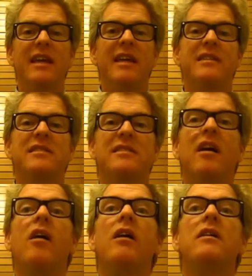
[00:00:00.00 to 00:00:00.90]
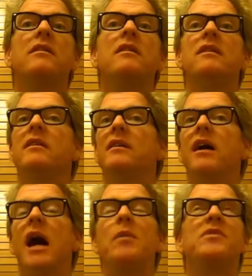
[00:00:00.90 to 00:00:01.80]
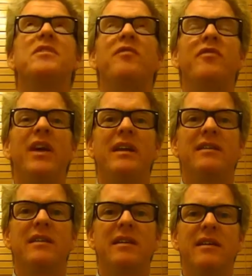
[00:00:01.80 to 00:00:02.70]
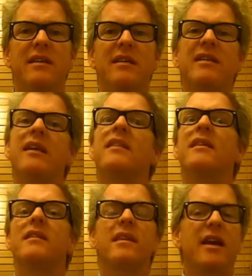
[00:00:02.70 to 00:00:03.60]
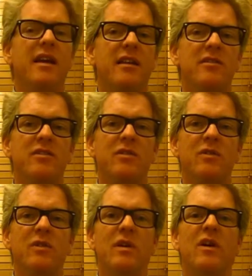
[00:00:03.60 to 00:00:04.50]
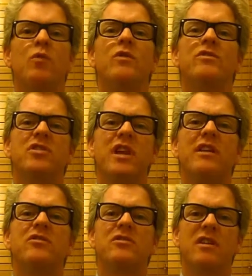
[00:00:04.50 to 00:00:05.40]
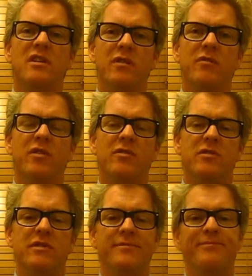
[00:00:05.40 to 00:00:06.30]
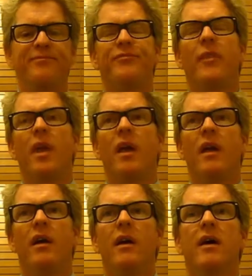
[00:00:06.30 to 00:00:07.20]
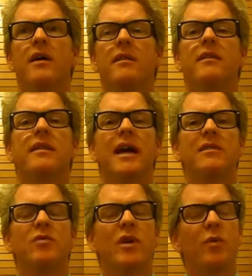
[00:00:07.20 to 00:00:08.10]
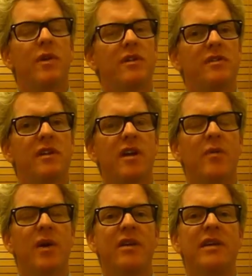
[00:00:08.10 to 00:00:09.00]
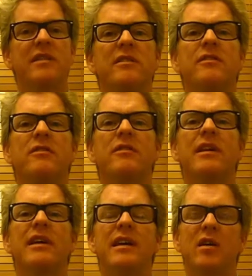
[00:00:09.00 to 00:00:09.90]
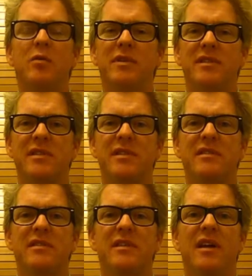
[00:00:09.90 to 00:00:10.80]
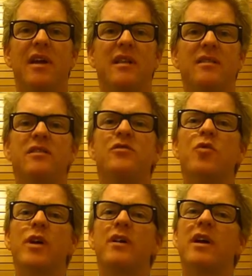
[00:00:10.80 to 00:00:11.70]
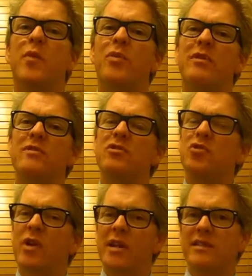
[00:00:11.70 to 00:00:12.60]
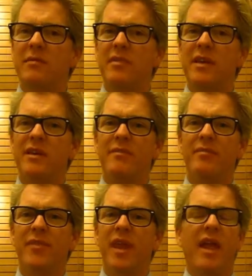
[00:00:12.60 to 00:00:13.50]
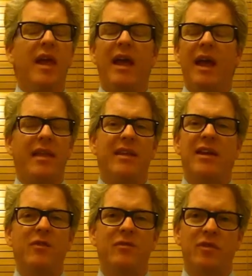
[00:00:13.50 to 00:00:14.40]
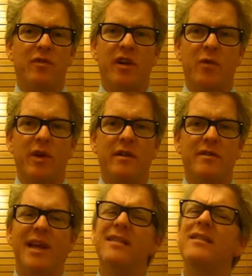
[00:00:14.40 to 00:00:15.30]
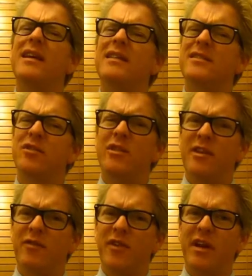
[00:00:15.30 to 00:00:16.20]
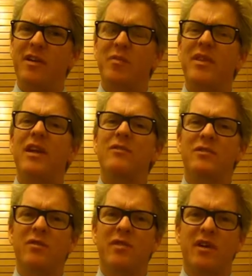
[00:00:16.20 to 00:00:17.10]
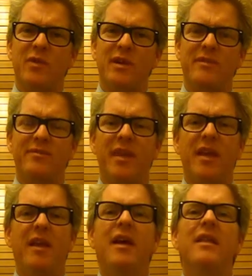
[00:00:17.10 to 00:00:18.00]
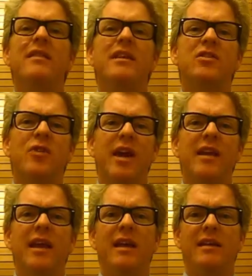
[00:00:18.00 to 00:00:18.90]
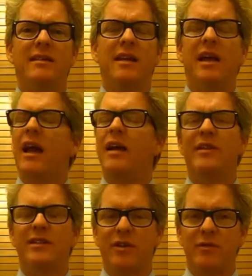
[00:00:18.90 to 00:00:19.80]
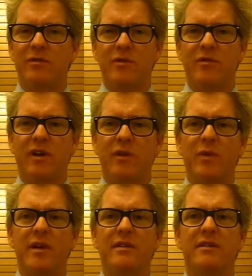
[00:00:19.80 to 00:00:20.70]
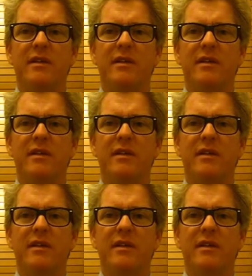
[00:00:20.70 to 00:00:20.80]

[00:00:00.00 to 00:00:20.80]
It's all up to fate. Nothing that I can do will change the future. The last one I wanted to talk about learned helplessness. This is where a person tries something and they don't do very well. Not that they totally fail, but they don't do very well. They try it again and they don't do very well.